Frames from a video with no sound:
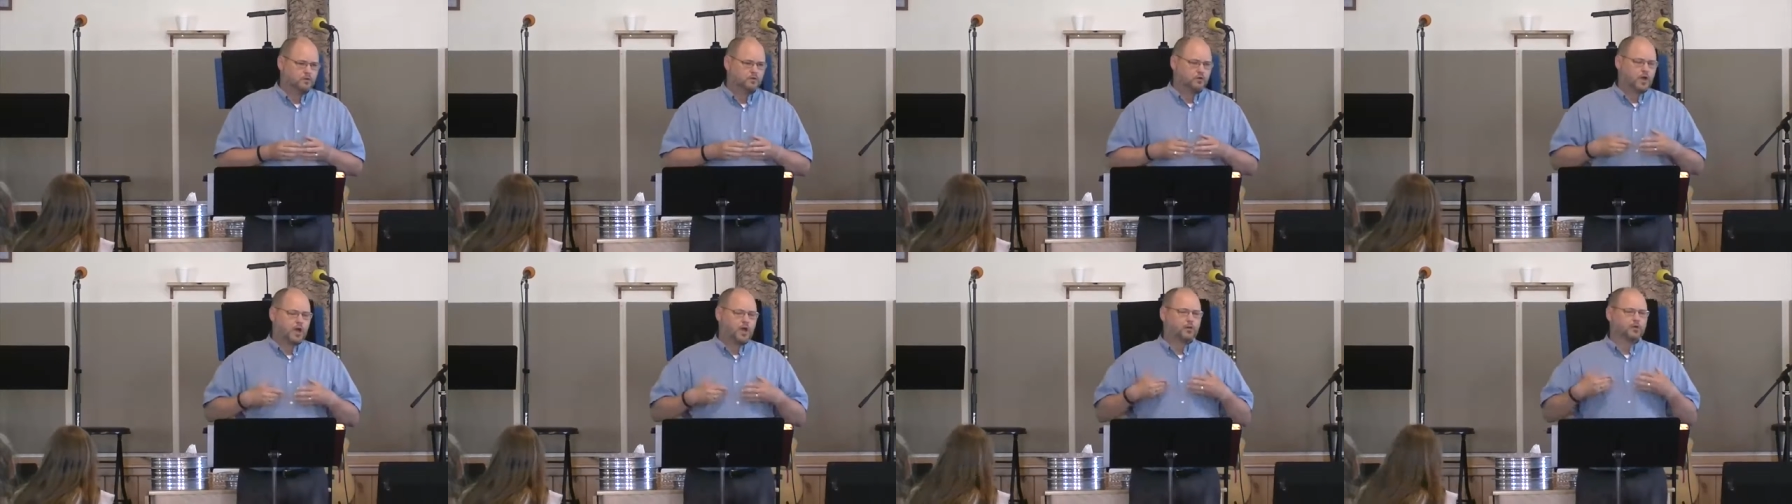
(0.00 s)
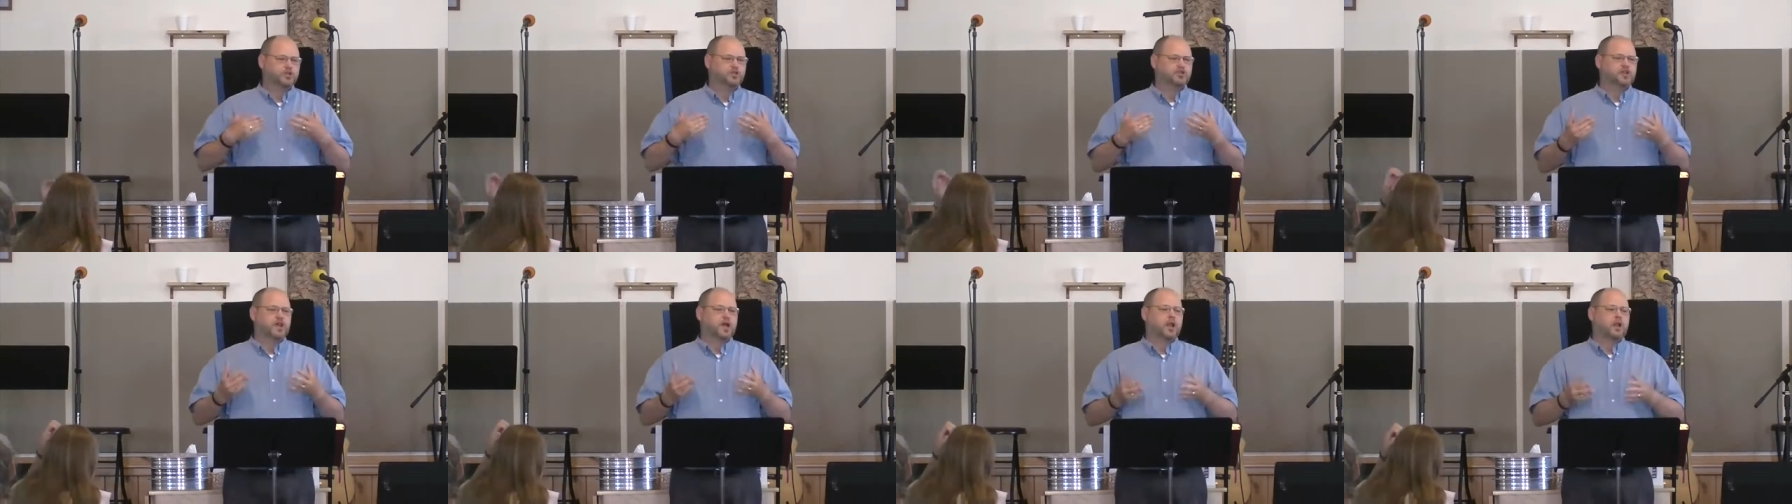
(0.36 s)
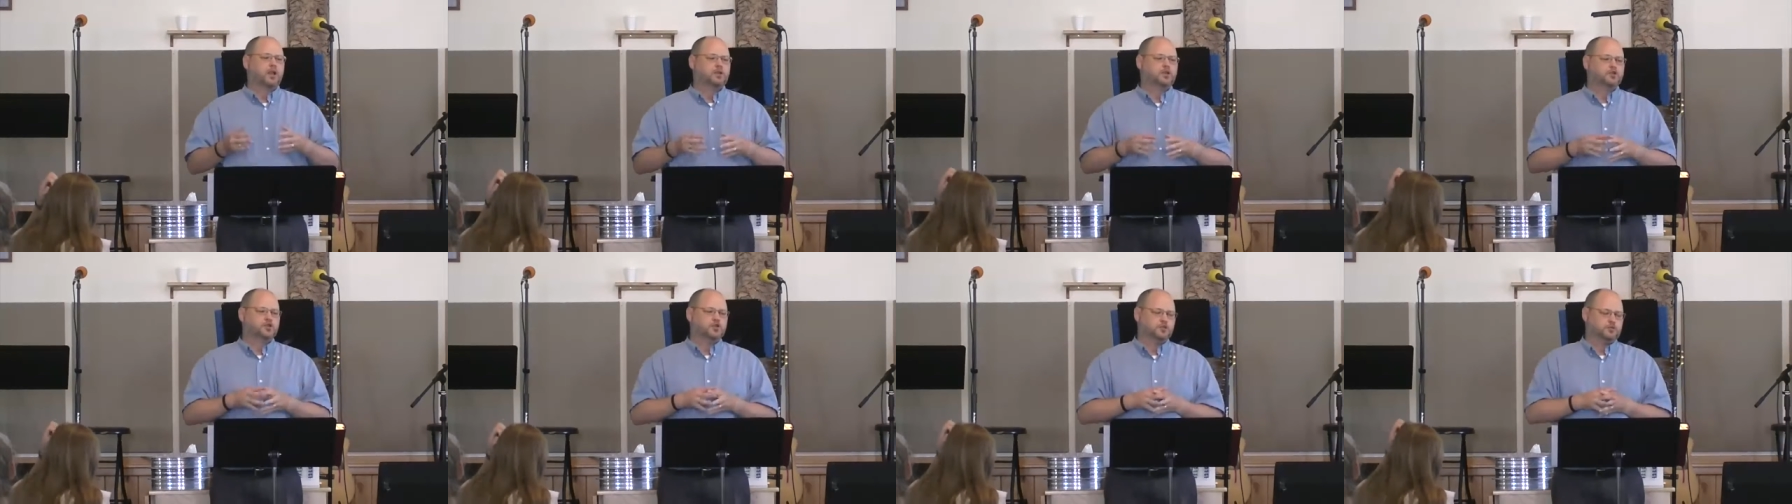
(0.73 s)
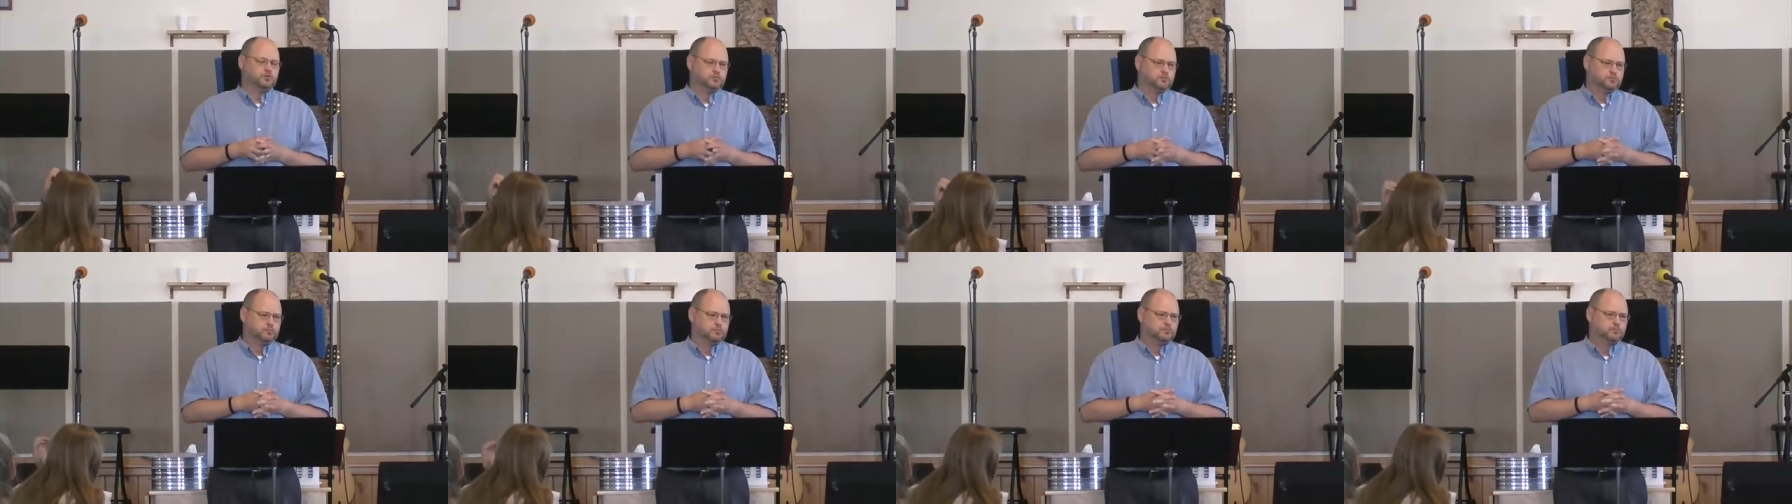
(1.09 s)
So I would challenge you
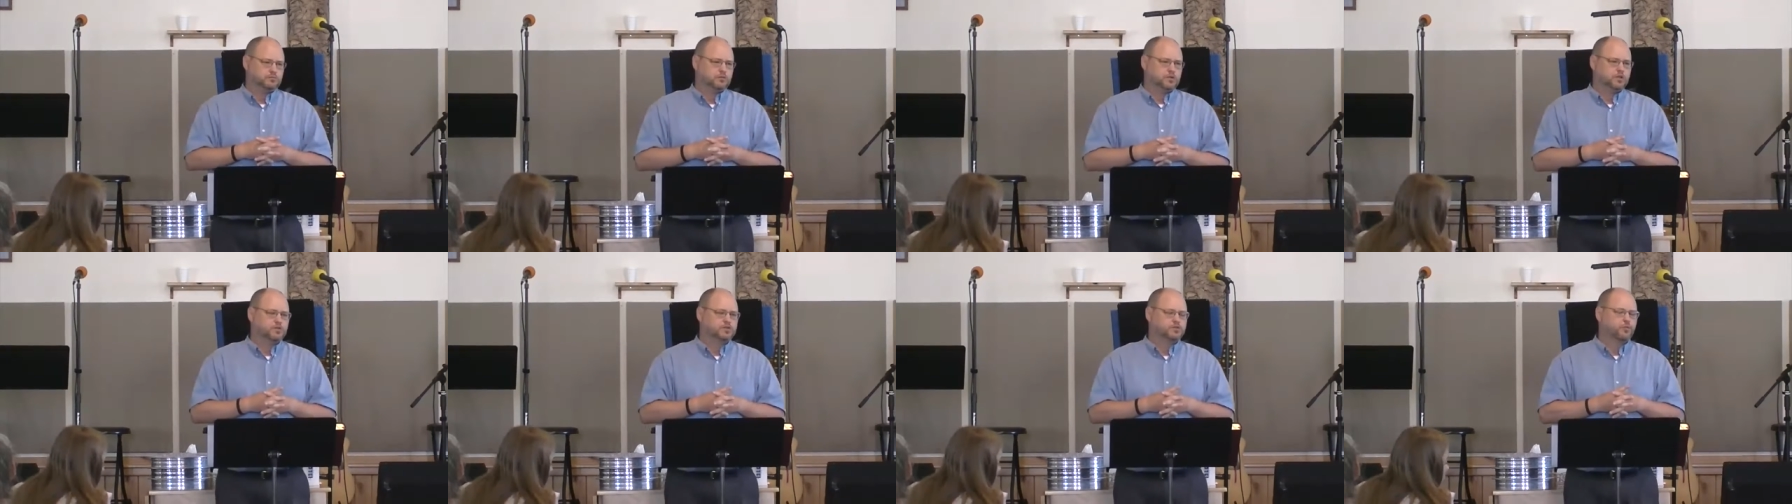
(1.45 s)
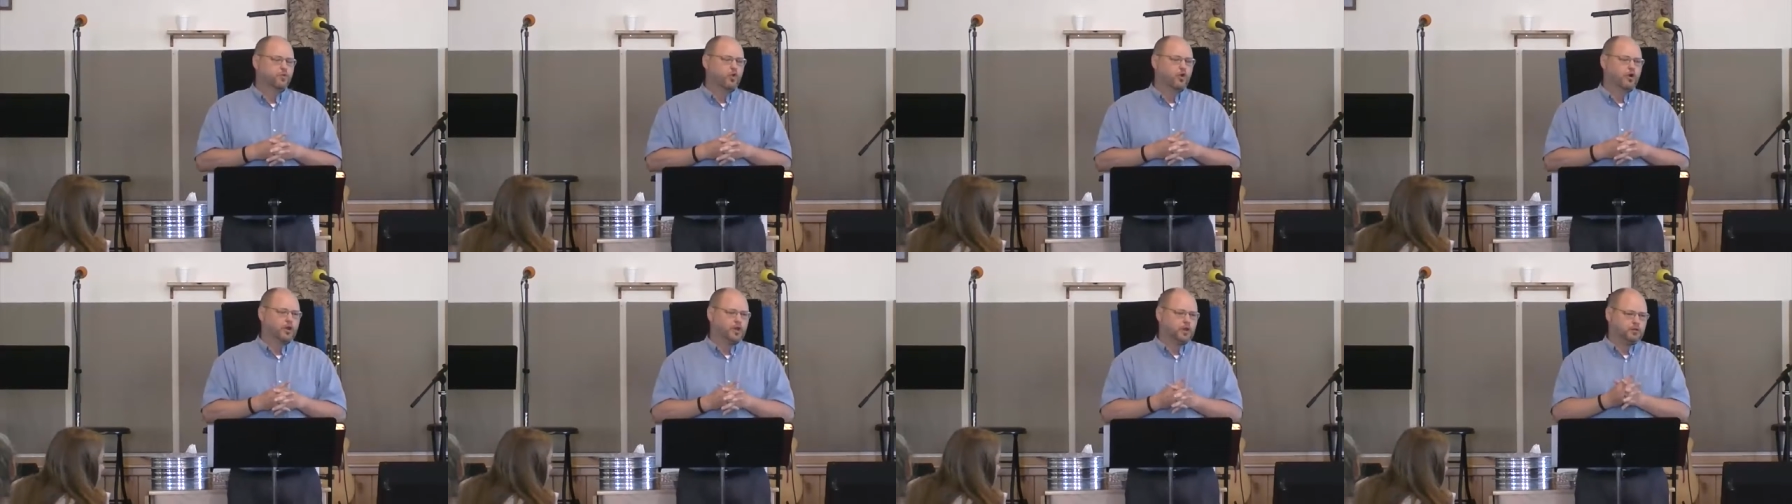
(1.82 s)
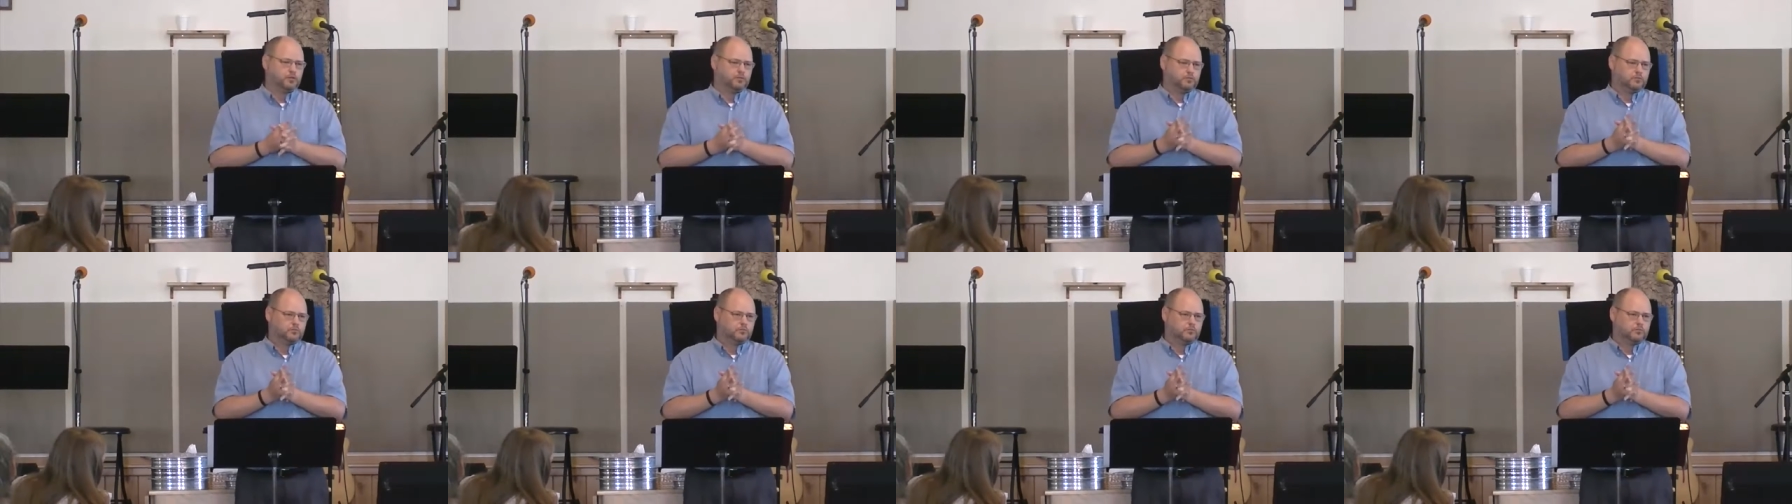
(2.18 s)
this morning,